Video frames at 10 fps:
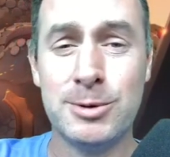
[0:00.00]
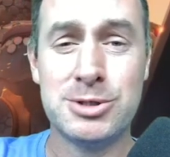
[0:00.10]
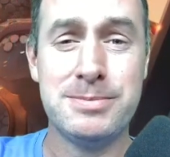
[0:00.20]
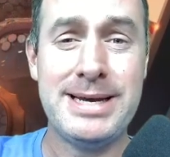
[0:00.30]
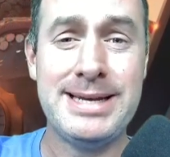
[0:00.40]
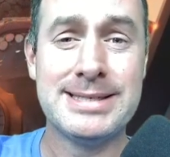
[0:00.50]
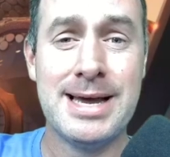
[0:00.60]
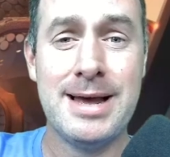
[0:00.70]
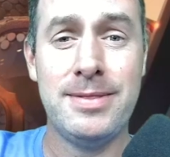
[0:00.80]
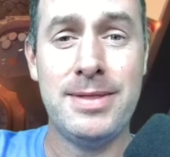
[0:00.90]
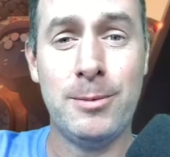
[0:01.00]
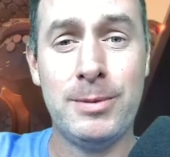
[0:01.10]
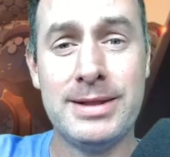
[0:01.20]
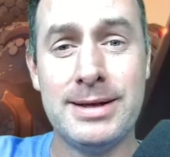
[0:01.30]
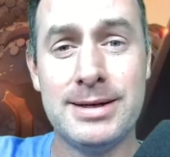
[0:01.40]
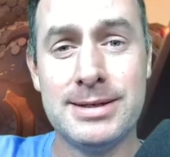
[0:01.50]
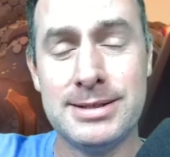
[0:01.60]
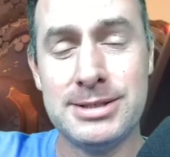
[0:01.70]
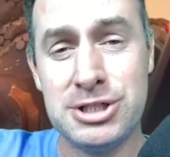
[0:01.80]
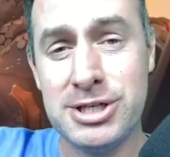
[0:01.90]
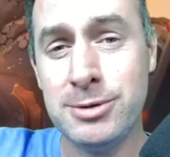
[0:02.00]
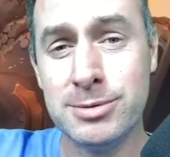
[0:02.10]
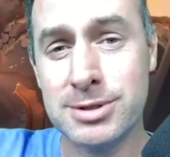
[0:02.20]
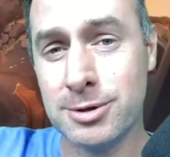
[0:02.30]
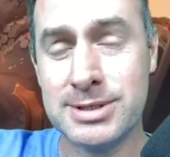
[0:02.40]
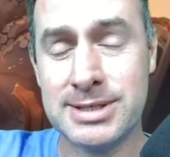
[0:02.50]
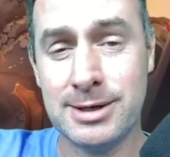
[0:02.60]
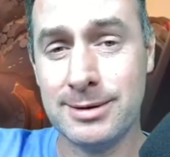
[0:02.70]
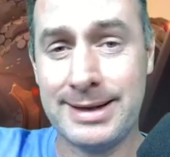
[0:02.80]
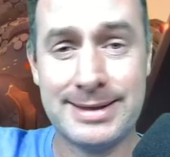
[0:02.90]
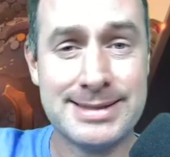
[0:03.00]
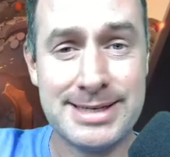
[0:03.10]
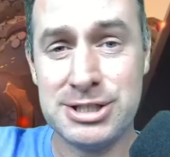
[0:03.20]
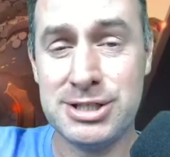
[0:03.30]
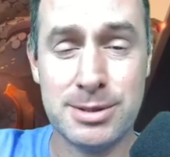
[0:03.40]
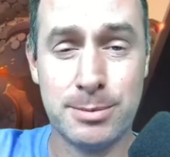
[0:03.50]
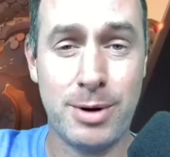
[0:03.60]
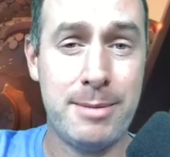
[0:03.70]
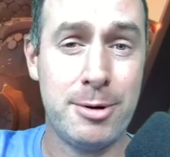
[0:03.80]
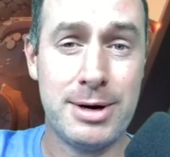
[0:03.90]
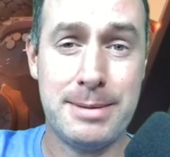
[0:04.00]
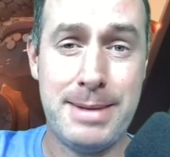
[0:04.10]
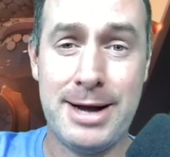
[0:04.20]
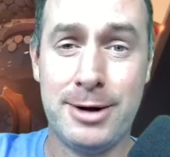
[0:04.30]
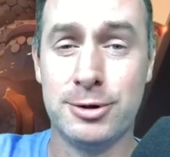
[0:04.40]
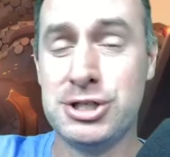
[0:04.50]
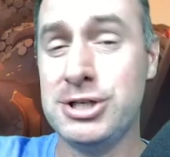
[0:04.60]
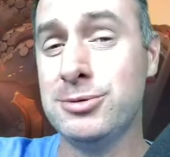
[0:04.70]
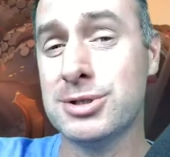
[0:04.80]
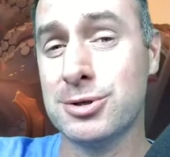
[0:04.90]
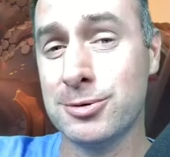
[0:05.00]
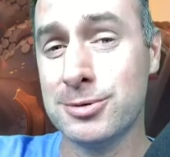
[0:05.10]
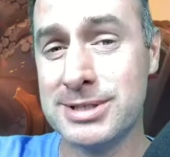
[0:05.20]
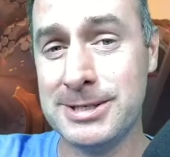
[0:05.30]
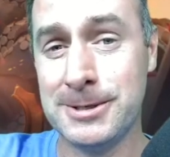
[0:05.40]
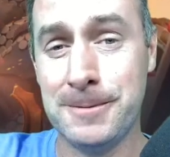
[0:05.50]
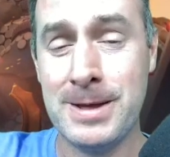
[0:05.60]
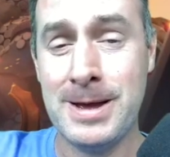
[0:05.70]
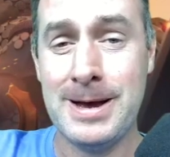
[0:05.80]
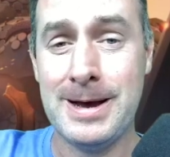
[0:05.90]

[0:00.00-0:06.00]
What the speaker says: which means that when she uses her skill, like let's say she's the primary commander, she uses her skill,